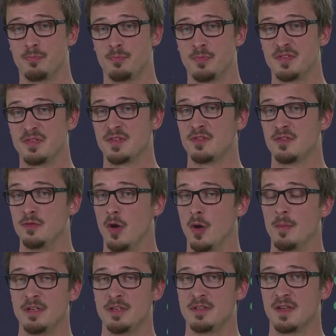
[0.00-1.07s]
This is
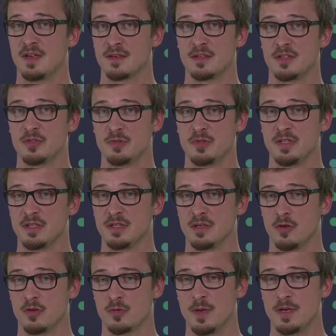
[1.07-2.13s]
normally done using
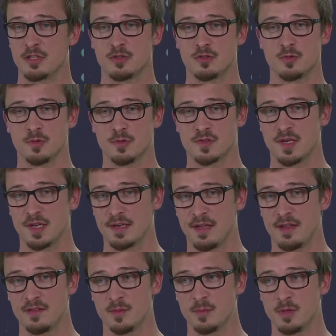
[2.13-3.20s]
automation tools like
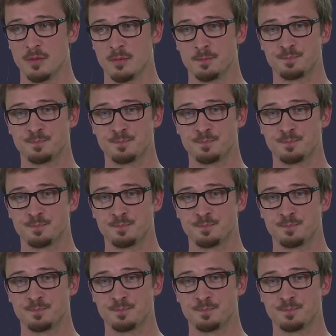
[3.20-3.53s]
Ansible.